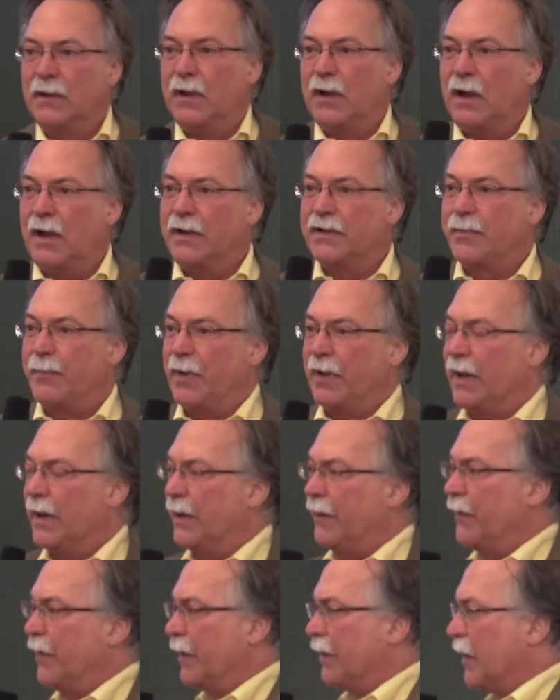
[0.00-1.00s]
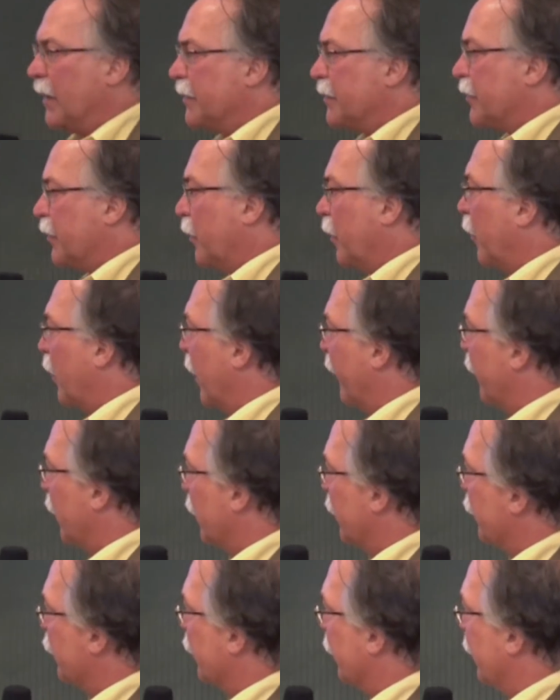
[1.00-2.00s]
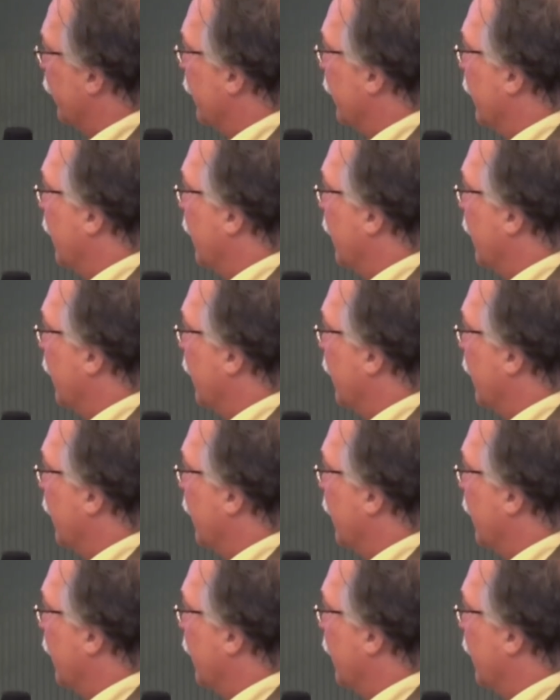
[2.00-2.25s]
at the beginning of the Industrial Revolution.